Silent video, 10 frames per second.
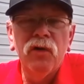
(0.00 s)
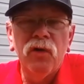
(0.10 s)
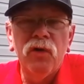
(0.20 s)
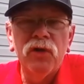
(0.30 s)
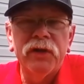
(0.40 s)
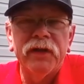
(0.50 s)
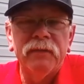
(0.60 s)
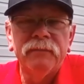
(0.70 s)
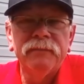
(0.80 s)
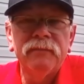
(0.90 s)

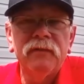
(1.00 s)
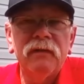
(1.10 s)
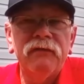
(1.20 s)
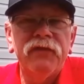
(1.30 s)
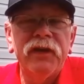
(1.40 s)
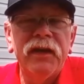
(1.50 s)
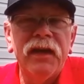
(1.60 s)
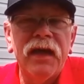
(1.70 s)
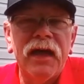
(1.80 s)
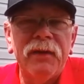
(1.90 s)
Golden.
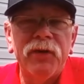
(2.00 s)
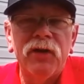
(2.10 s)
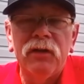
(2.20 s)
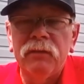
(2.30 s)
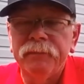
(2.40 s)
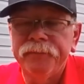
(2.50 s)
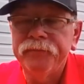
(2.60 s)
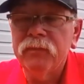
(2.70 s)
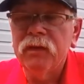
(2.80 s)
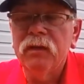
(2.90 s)
Phenomenal.
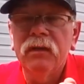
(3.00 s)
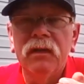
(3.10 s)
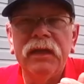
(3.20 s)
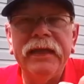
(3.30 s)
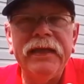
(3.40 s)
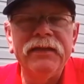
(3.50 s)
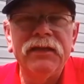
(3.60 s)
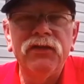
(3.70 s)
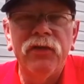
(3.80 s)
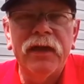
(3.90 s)

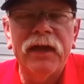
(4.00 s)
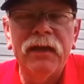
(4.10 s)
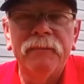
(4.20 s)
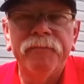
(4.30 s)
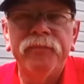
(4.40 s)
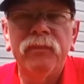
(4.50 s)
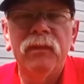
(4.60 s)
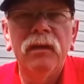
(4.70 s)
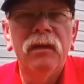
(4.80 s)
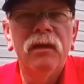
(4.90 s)
Easy drinking.
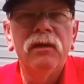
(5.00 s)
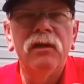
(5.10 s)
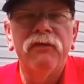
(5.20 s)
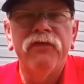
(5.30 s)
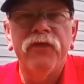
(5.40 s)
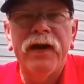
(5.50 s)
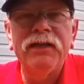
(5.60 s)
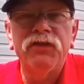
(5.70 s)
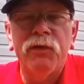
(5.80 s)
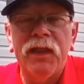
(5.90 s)
Your
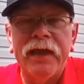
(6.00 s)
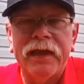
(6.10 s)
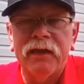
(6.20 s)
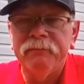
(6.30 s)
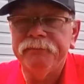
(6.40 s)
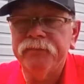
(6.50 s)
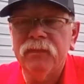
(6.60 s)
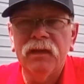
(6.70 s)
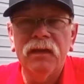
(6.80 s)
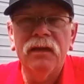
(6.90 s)
friends will like it.
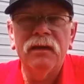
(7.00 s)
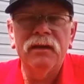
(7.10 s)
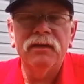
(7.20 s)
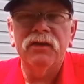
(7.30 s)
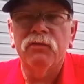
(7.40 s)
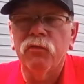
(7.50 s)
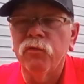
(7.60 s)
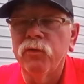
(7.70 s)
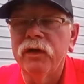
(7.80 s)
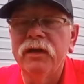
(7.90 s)
It is a
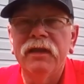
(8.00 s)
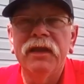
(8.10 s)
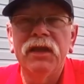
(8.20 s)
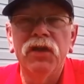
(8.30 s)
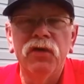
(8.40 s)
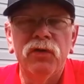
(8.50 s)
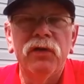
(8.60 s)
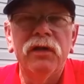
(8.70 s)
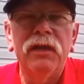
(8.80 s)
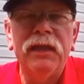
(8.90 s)
really
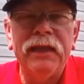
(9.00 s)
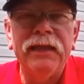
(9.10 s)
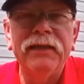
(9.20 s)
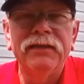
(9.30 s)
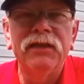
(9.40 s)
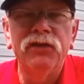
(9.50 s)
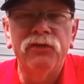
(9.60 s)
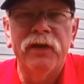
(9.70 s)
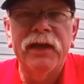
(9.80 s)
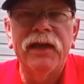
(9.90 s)
good, easy
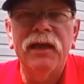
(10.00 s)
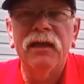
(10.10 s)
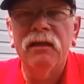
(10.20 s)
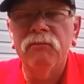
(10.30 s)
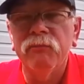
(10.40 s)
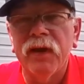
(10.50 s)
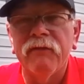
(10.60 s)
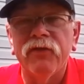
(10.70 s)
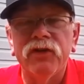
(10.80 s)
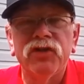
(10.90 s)
drinking
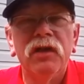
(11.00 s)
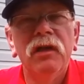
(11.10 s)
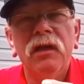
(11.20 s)
beverage.